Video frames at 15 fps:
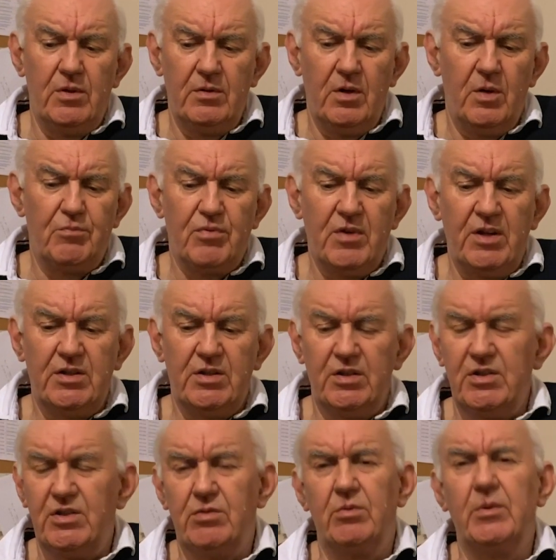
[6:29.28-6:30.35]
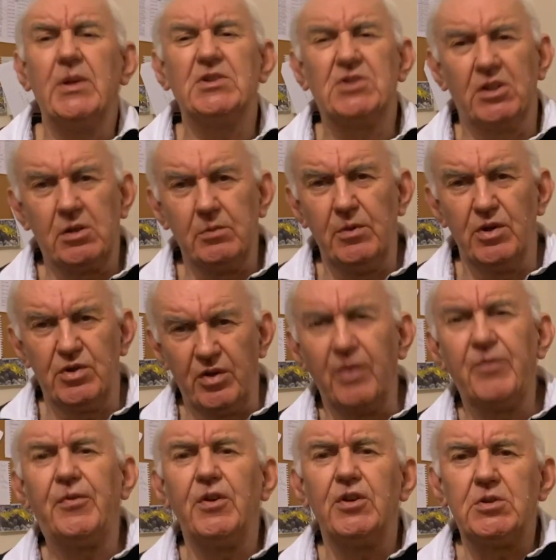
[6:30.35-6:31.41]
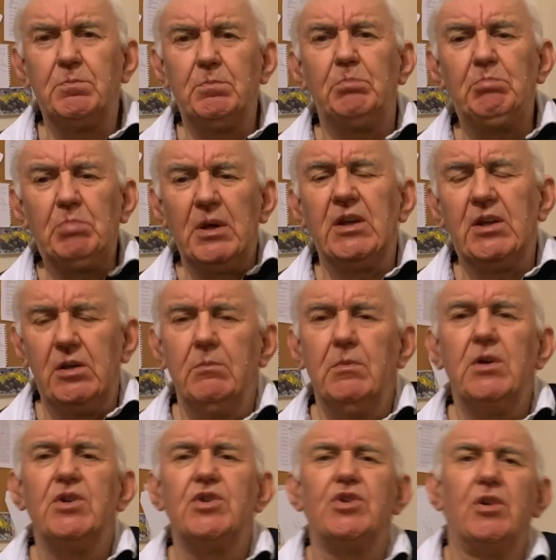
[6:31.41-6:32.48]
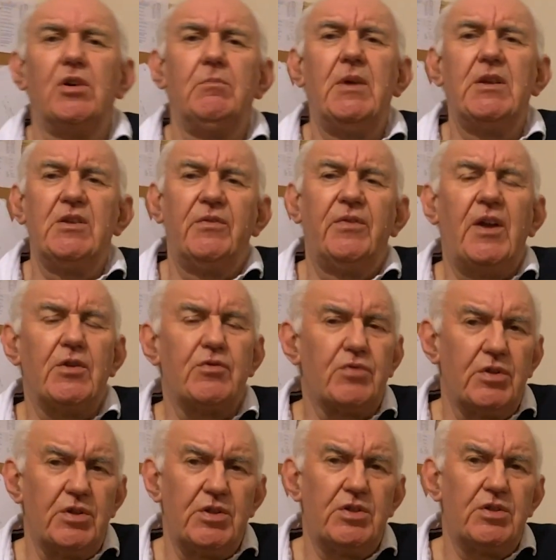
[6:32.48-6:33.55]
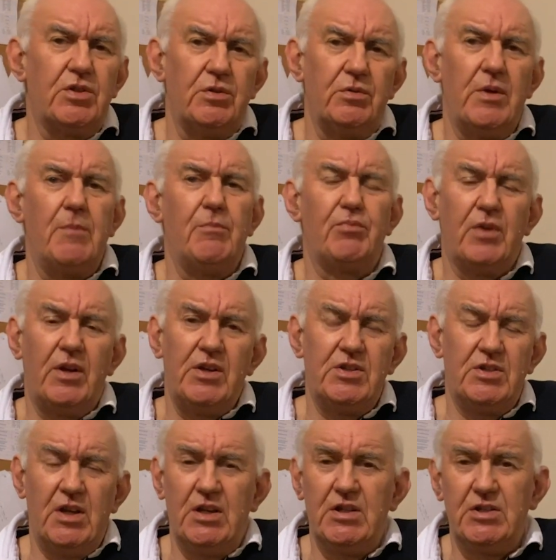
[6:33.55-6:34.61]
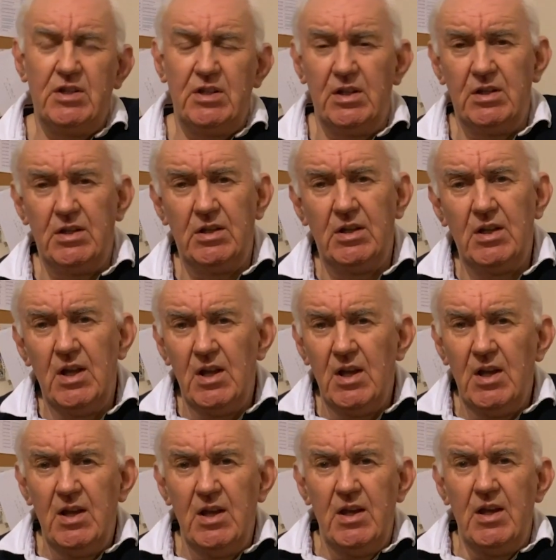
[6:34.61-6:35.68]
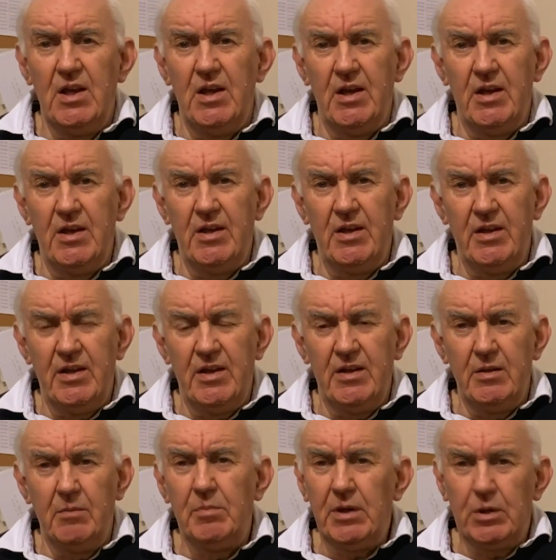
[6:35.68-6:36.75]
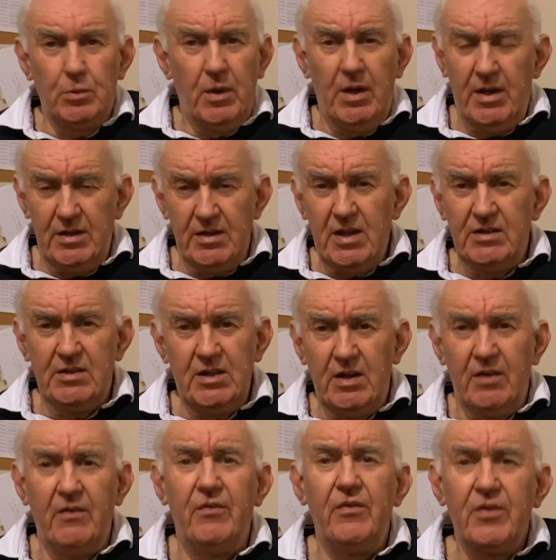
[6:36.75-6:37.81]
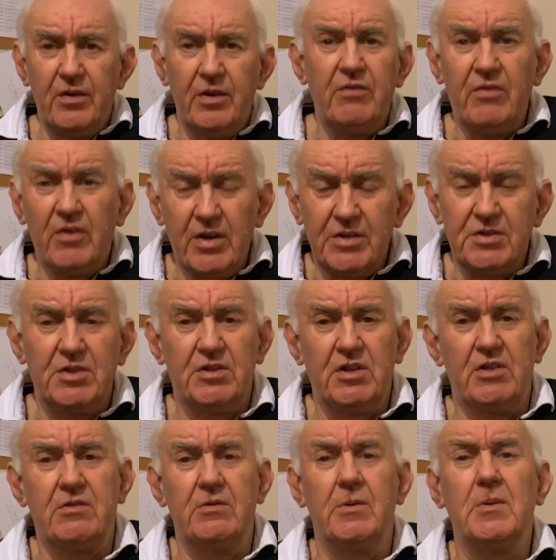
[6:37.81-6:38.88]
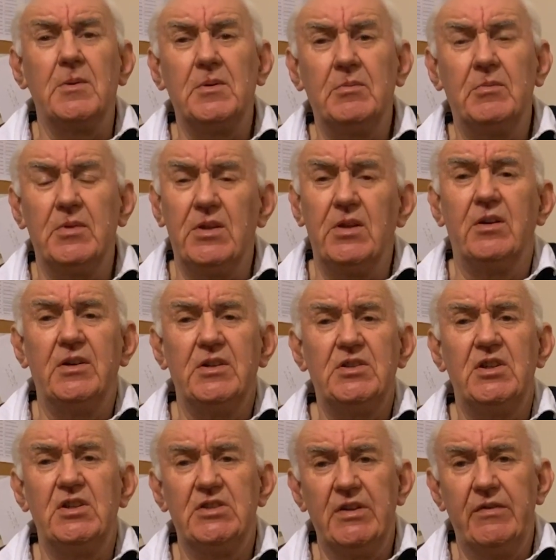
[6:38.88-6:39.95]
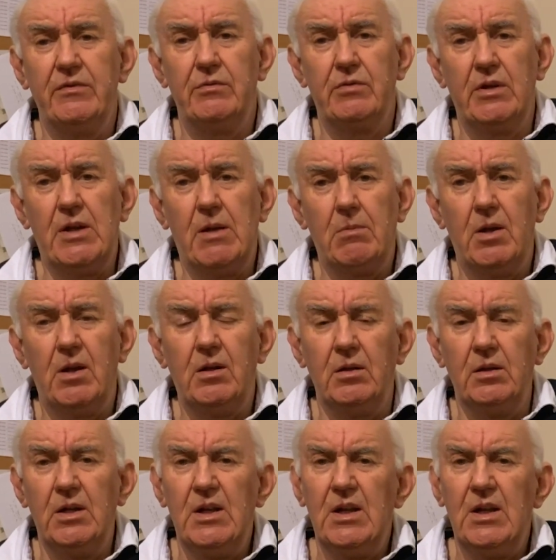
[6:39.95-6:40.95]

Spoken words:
operators, or well, that's a commercial, the first big commercial manufacturers to embrace SDR in a big way, and they did it very, very successfully with the IC7300.